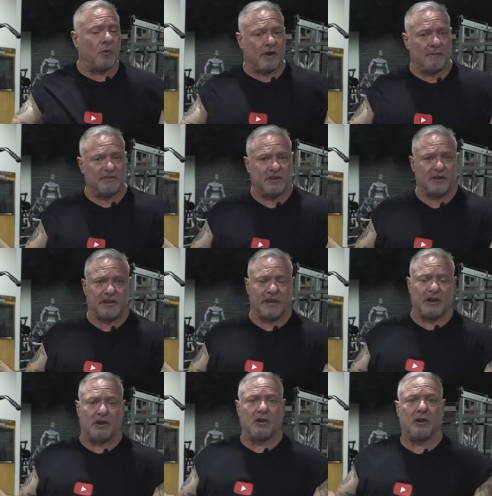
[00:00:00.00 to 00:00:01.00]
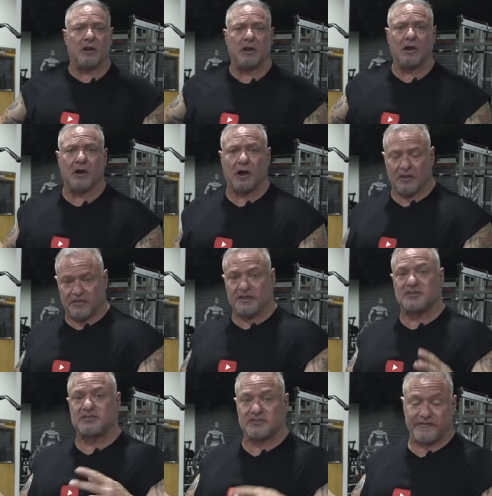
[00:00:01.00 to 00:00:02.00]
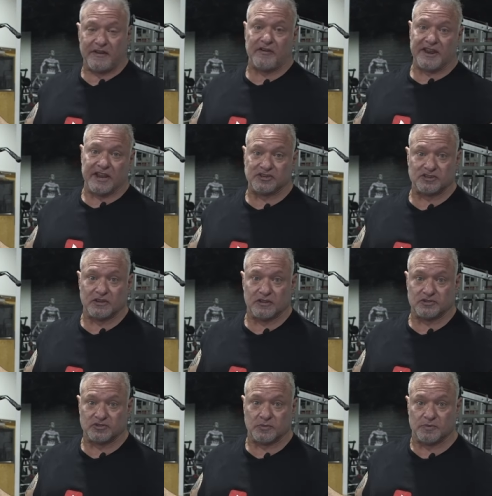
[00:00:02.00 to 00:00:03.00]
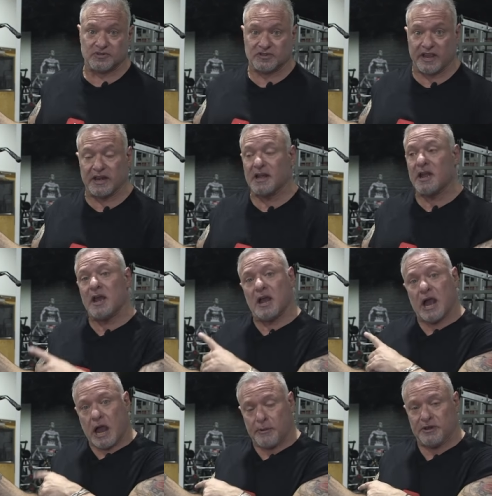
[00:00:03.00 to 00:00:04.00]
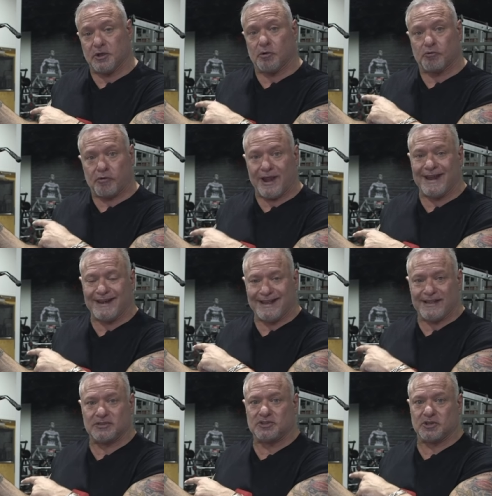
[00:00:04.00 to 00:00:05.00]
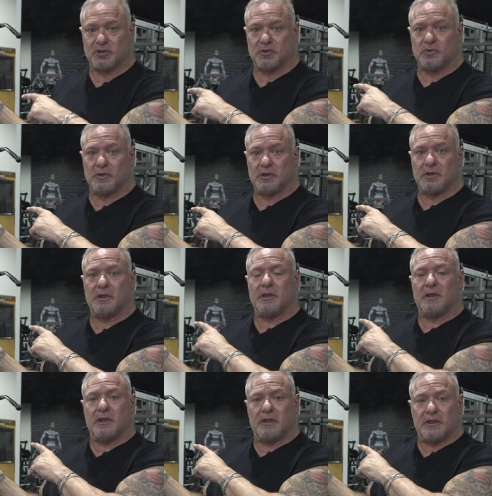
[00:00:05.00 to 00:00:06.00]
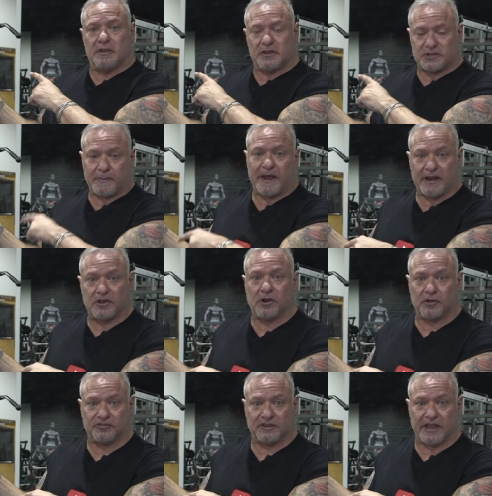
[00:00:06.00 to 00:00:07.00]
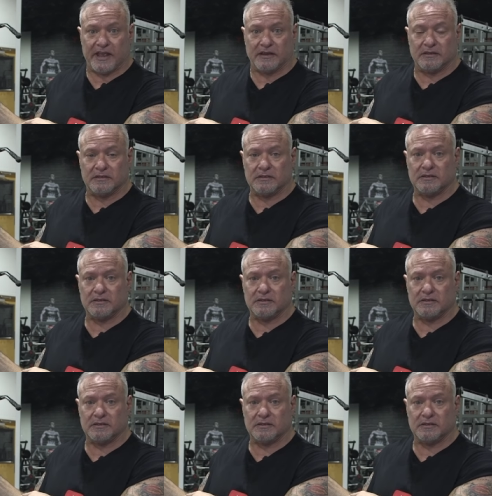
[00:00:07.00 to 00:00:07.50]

When I'm done here, on this variation of the superset, I would go right into the spider curls again.